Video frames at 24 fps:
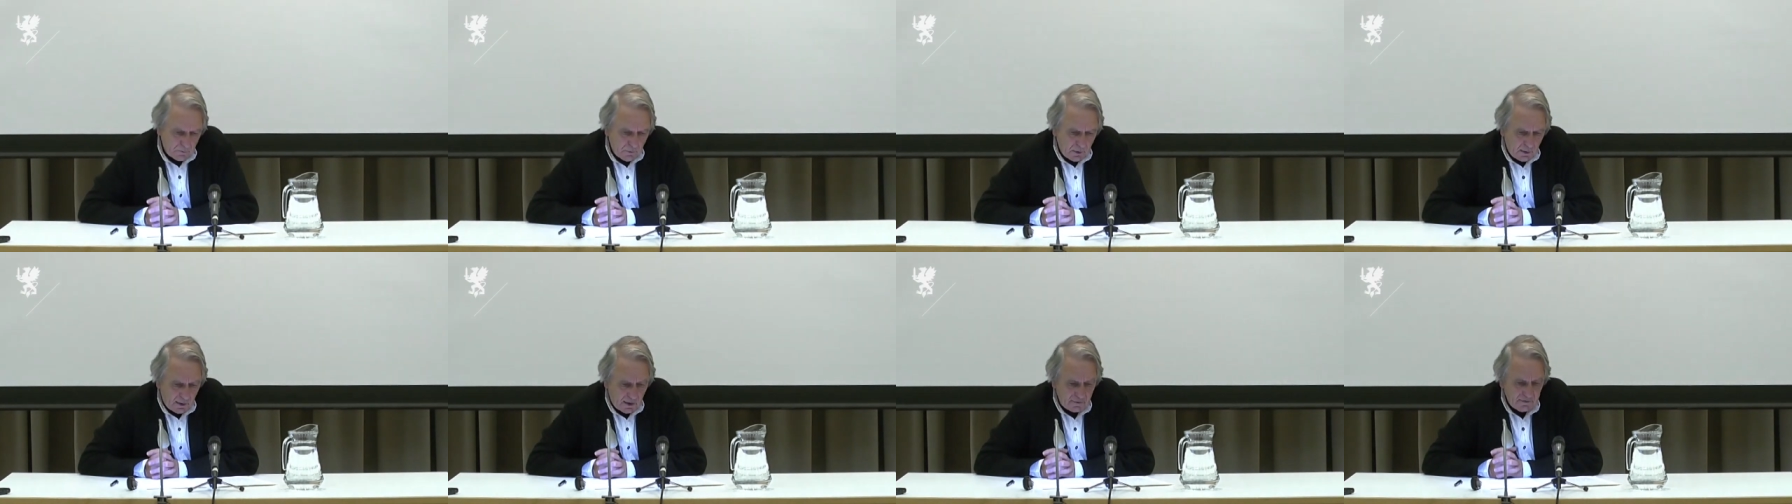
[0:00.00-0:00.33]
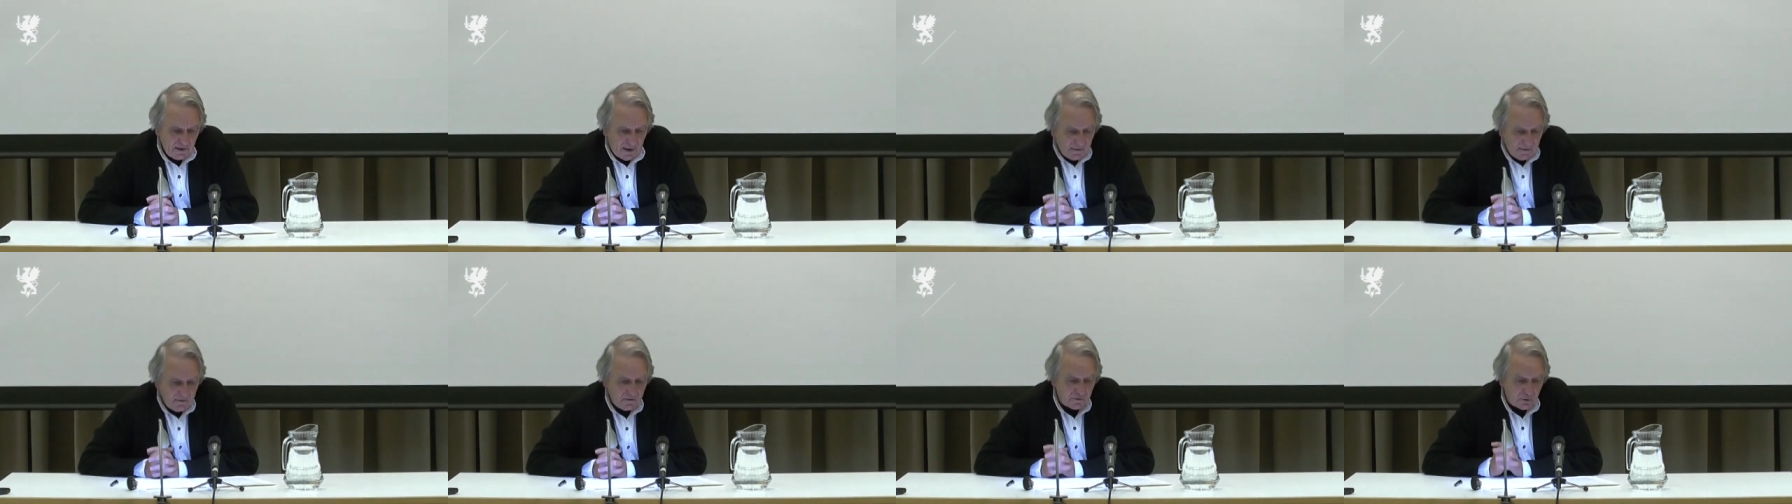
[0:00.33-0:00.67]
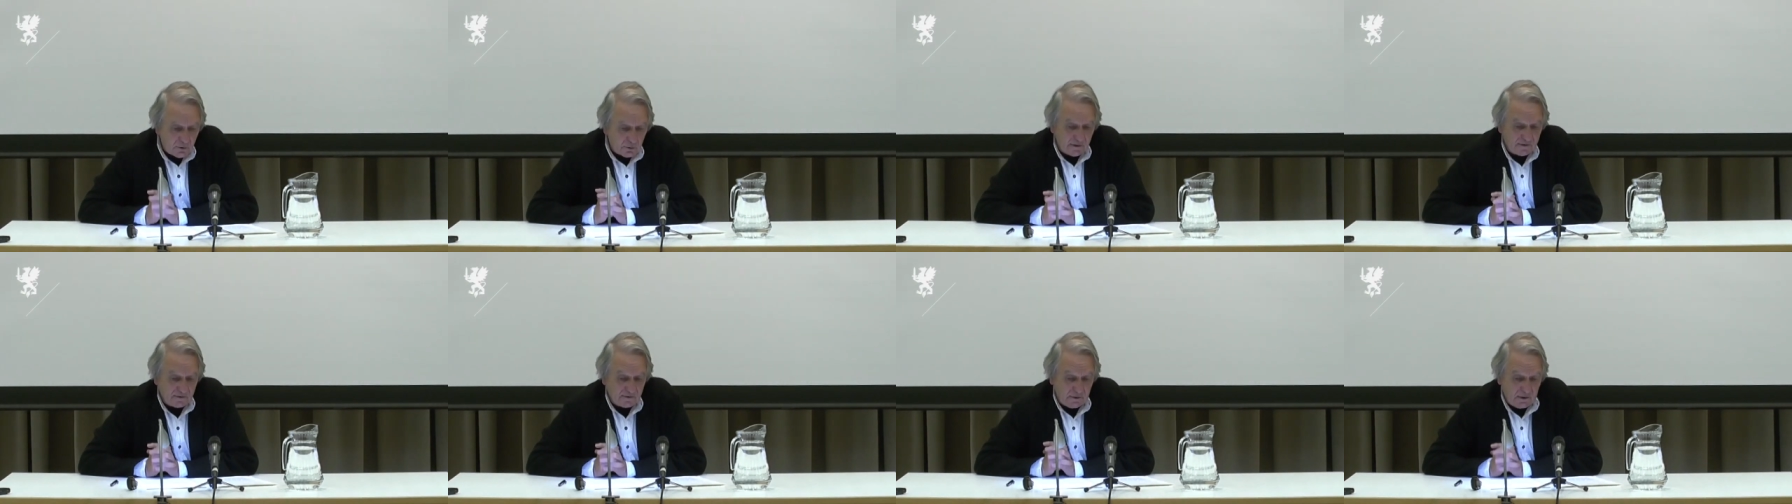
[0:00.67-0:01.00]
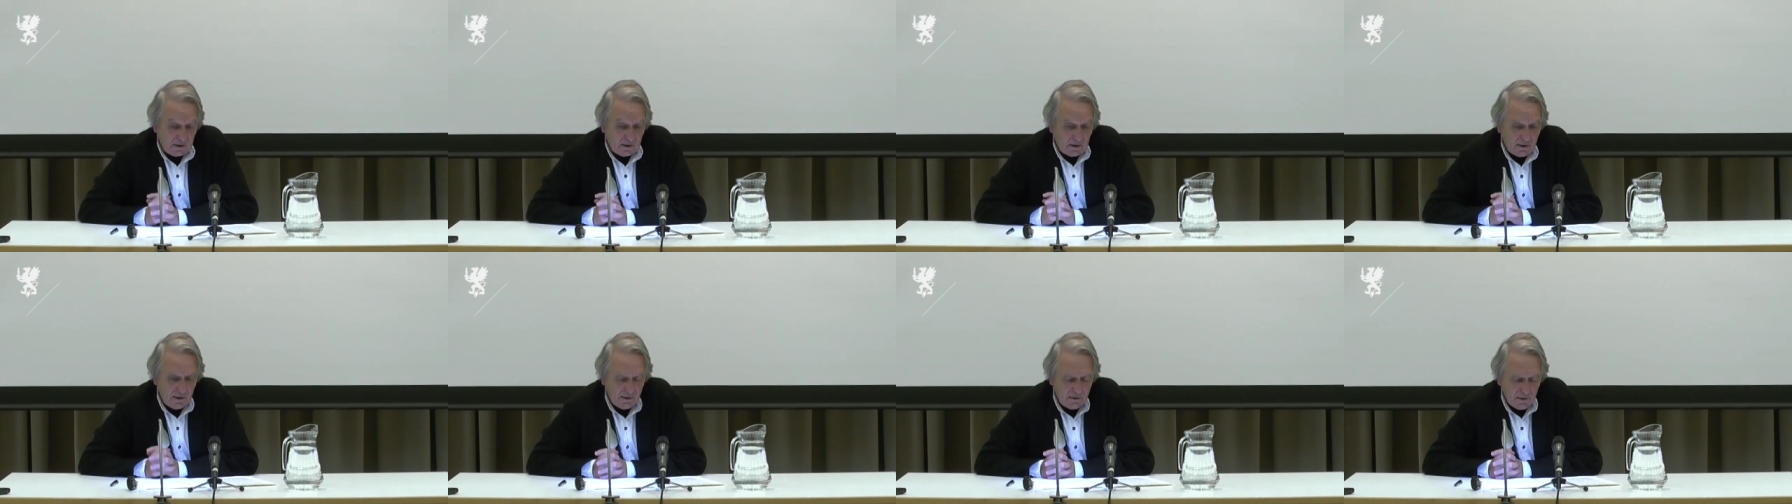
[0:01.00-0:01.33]
And
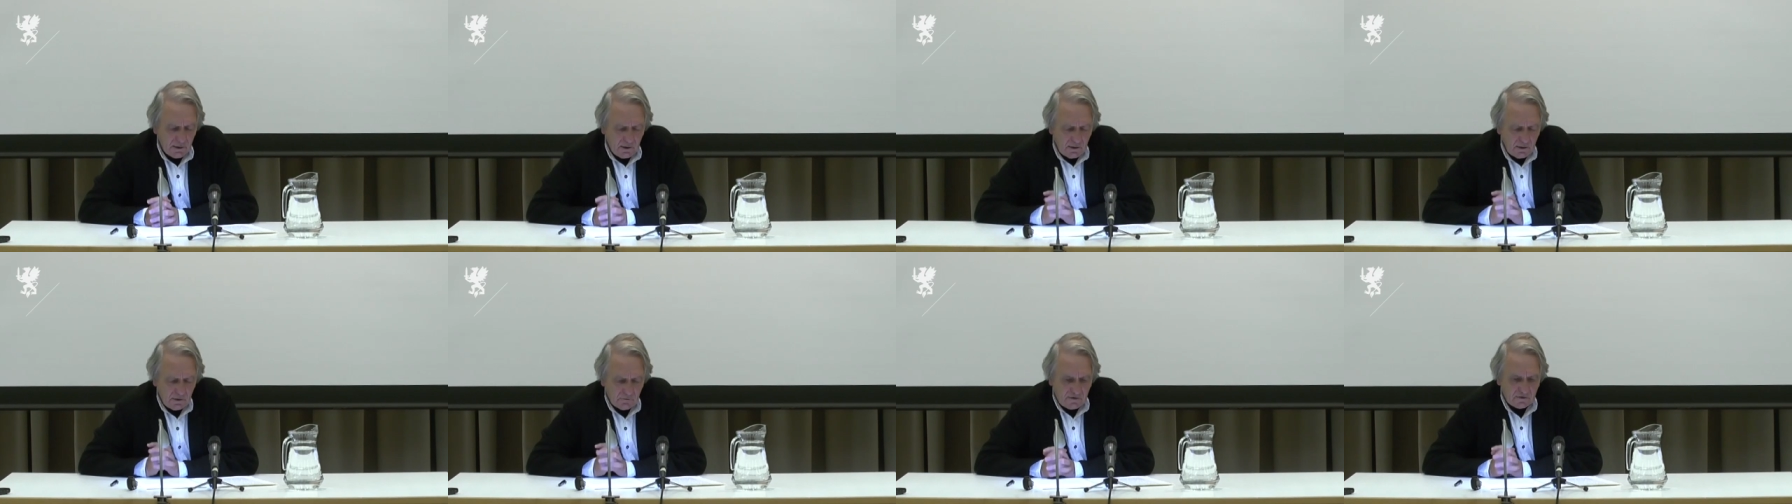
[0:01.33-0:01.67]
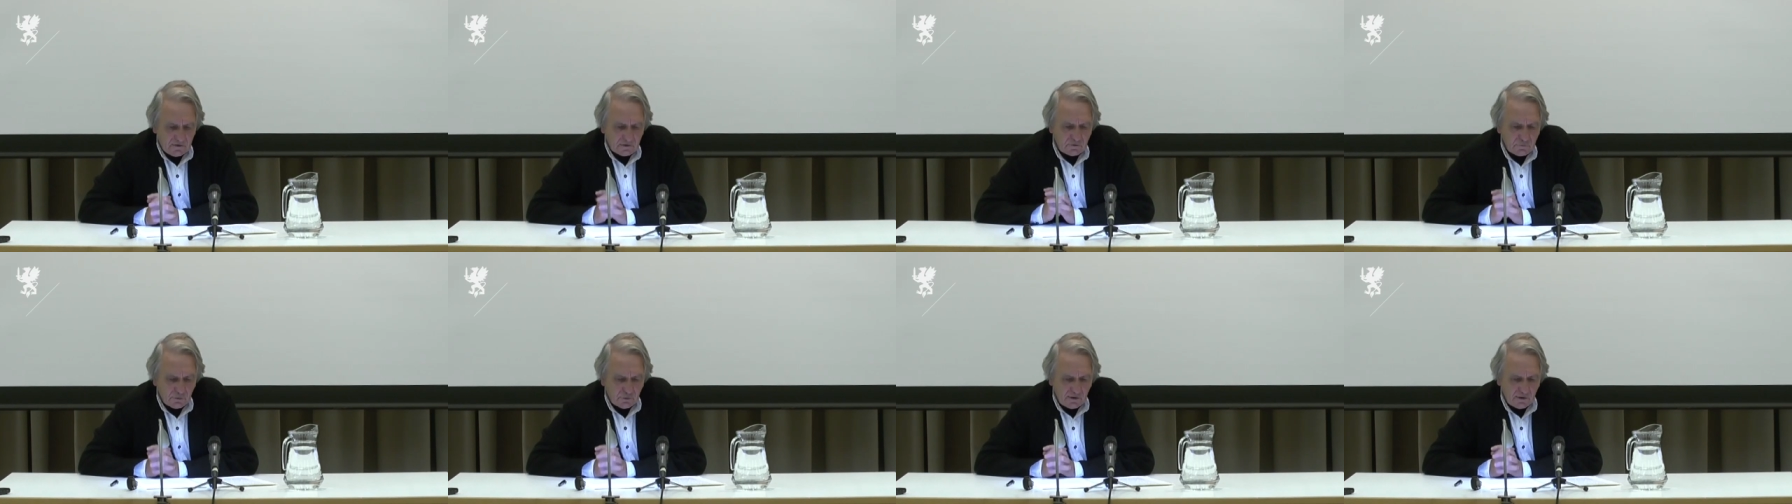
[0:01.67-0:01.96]
interestingly, these